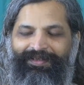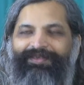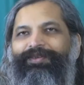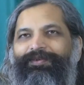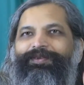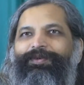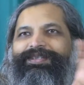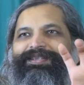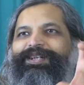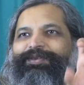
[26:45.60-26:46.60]
So don't
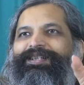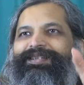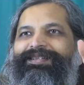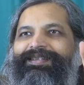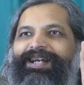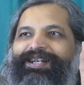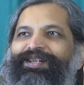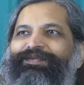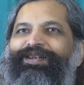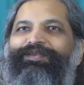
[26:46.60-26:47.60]
stick to the
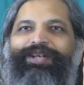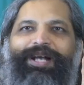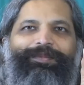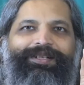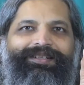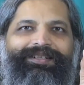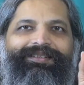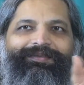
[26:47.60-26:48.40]
scientific vocabulary,